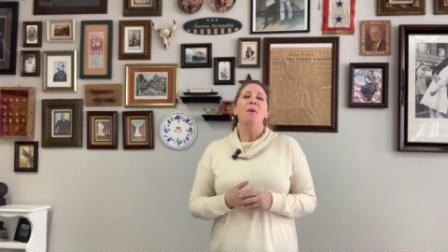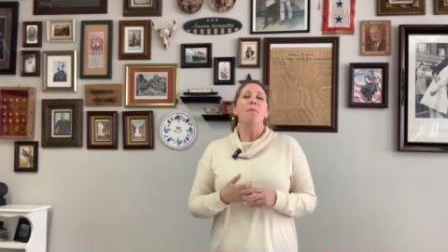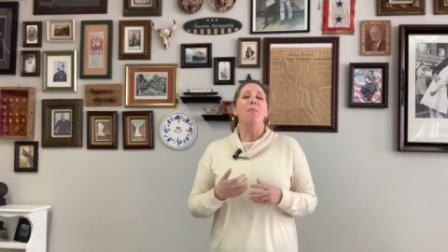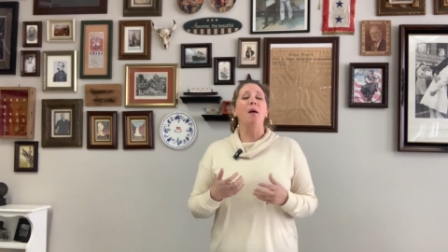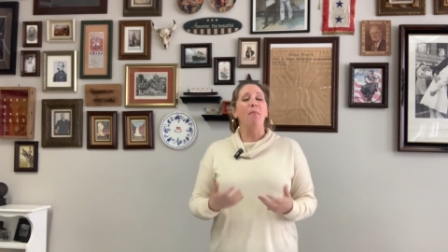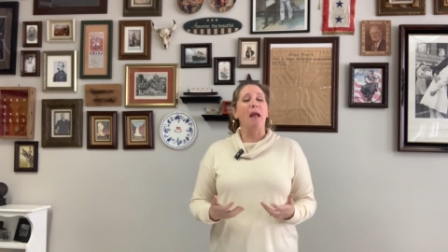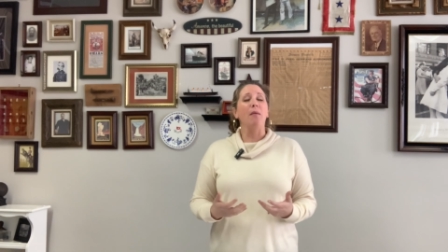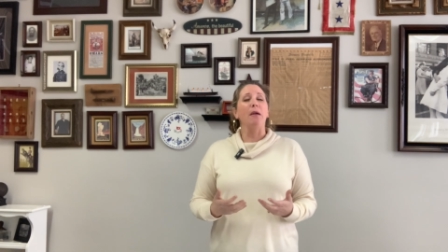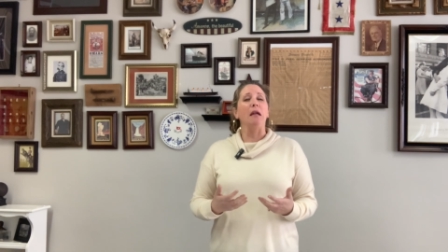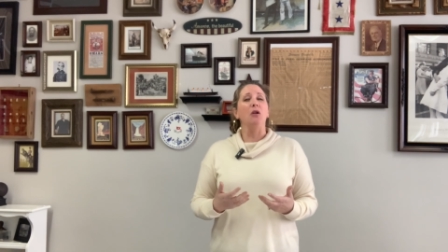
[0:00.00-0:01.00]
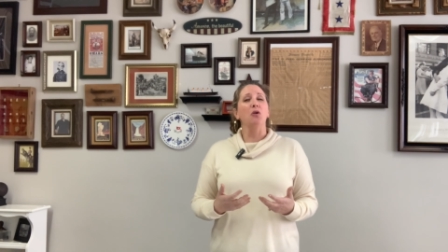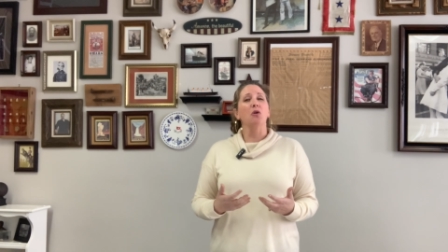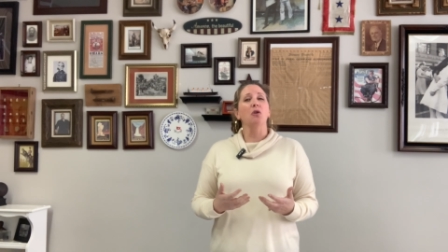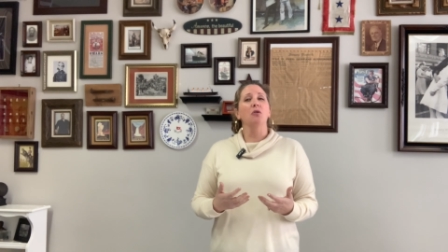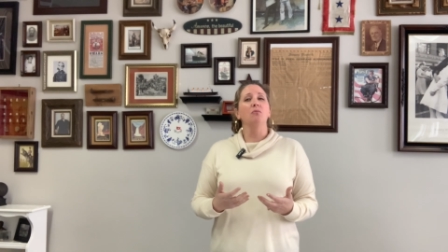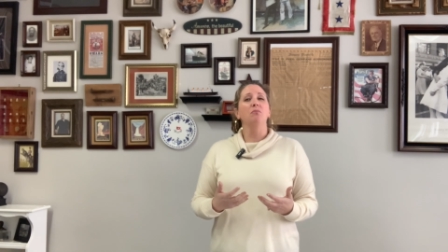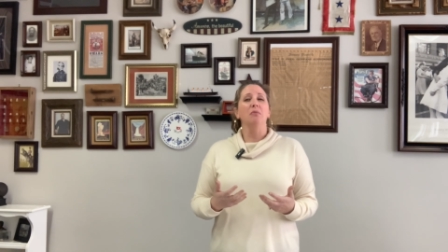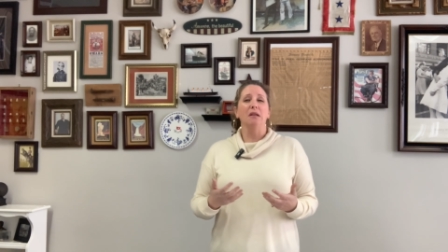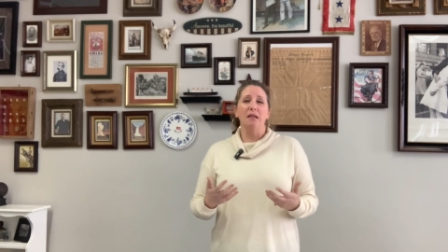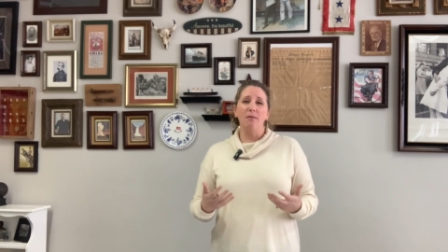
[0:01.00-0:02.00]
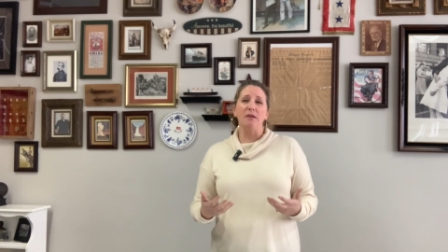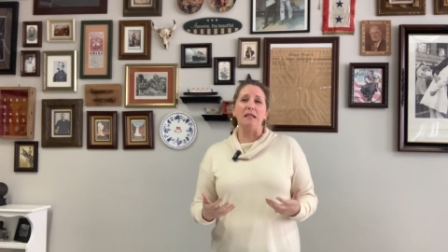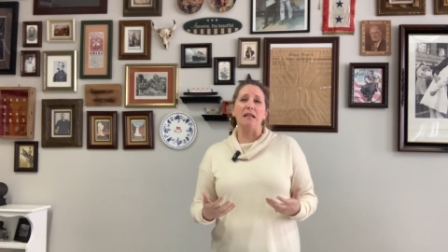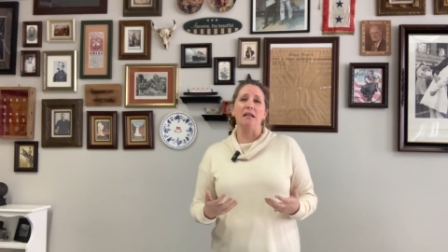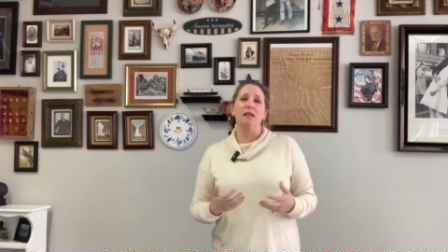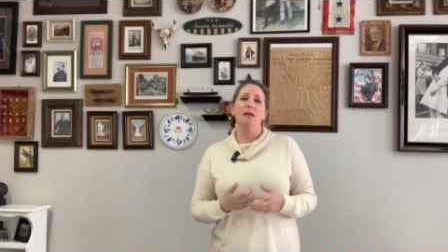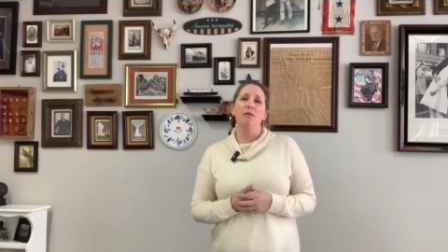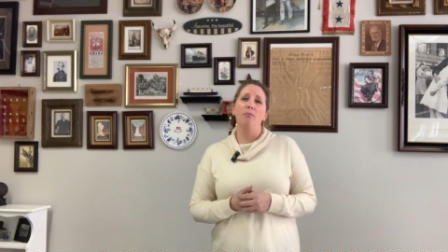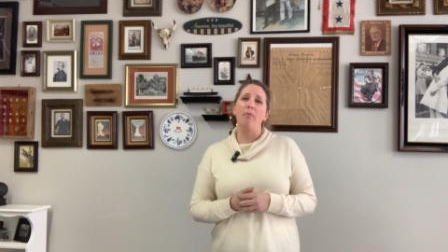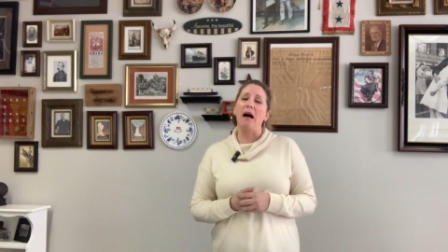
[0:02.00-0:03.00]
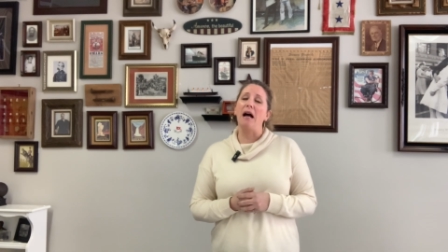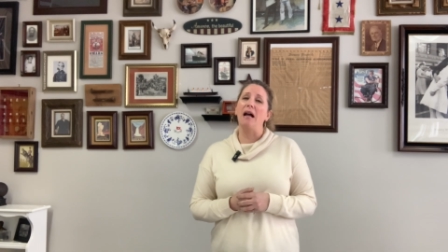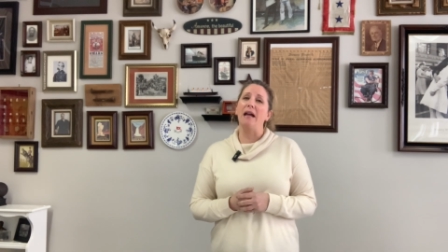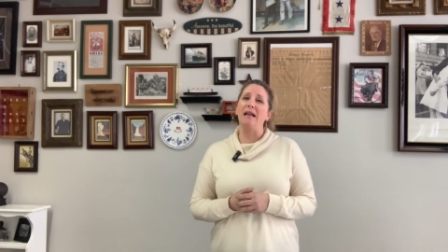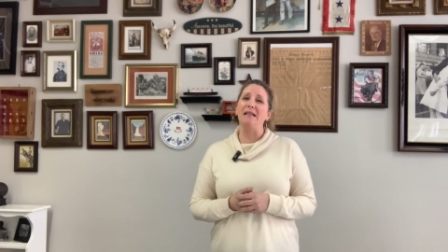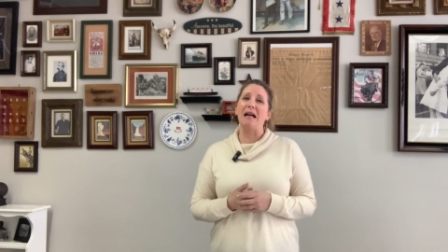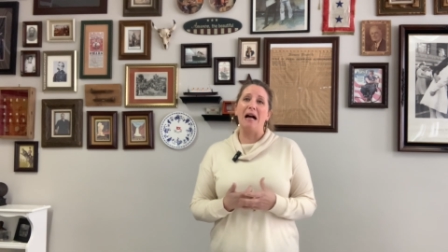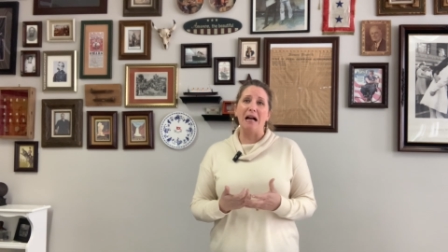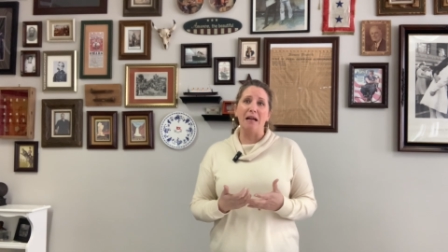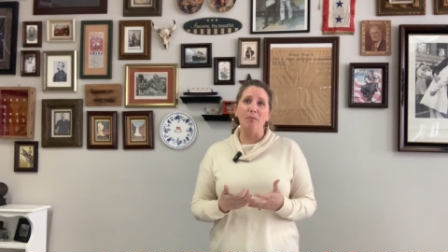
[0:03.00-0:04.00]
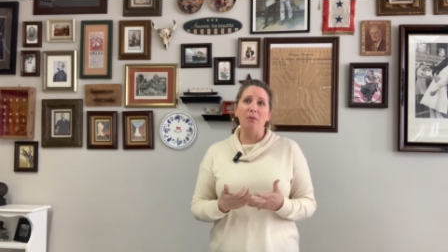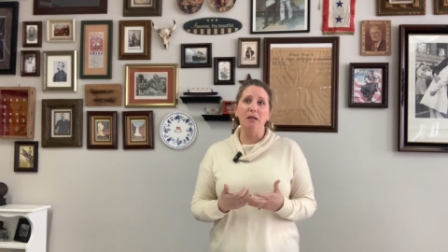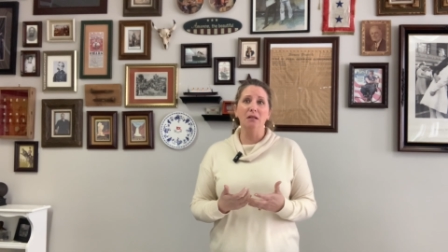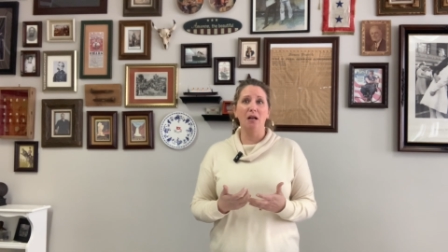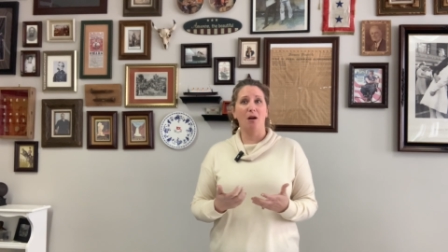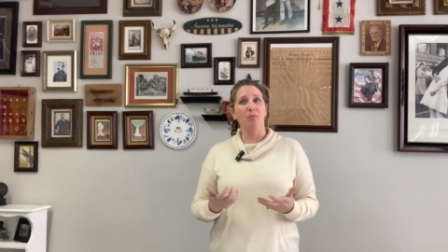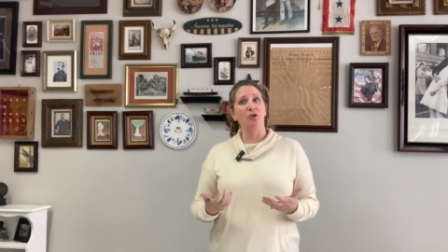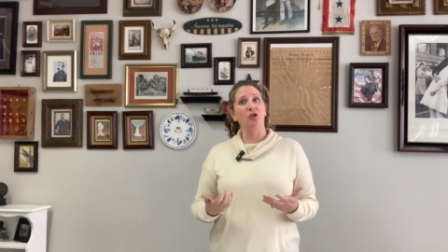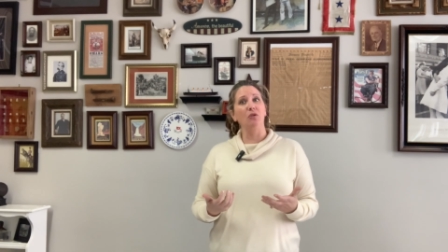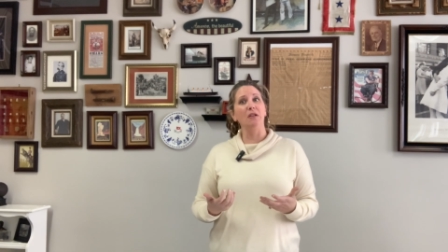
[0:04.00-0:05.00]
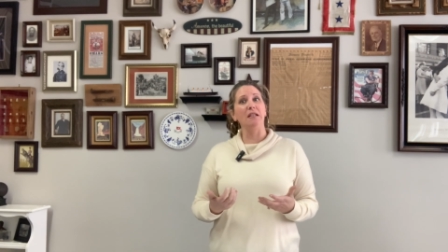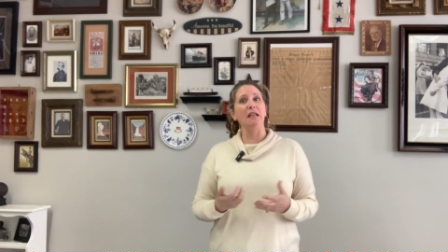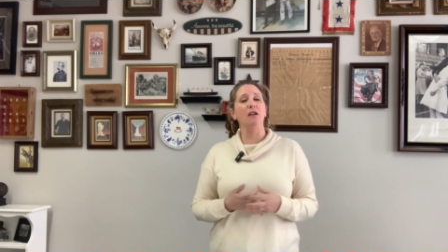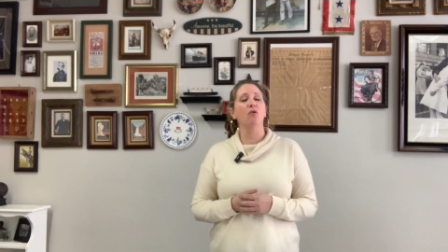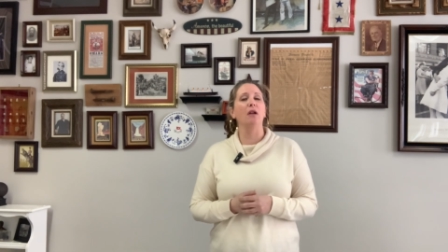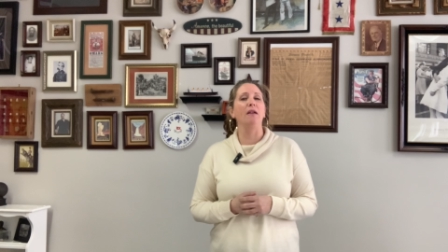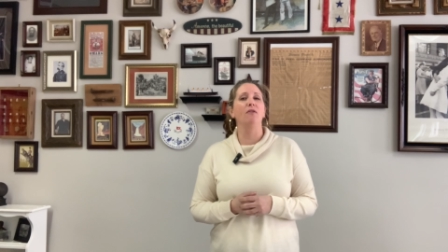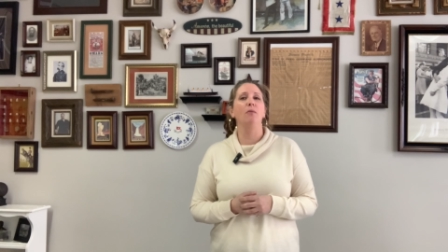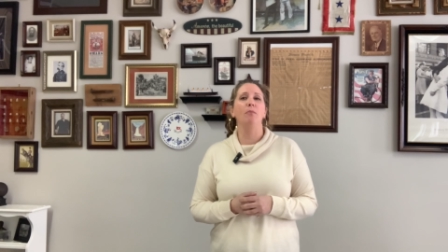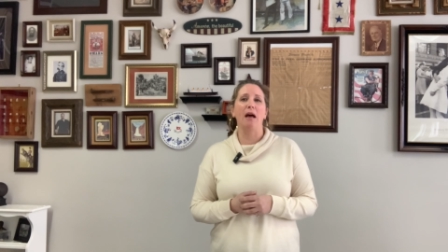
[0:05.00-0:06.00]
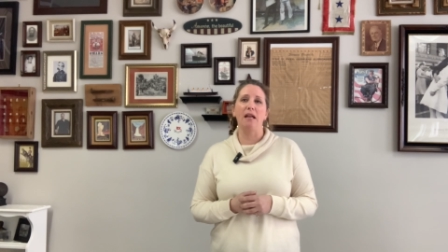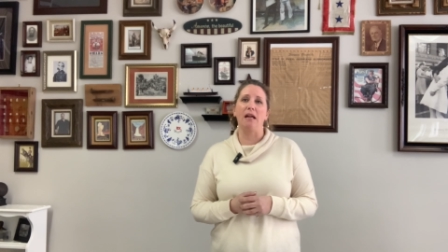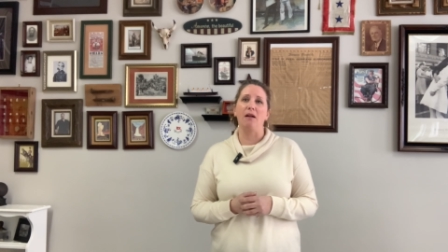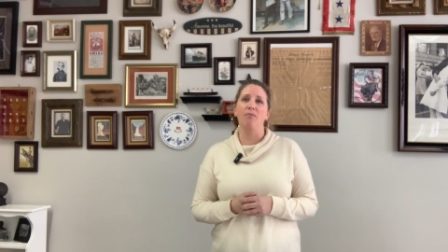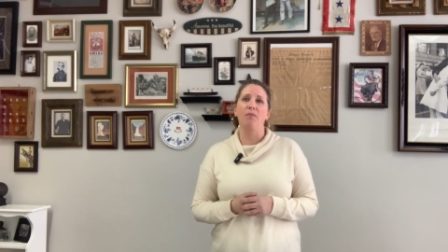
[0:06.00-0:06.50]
But maybe you're limited by time, opportunity, or even money.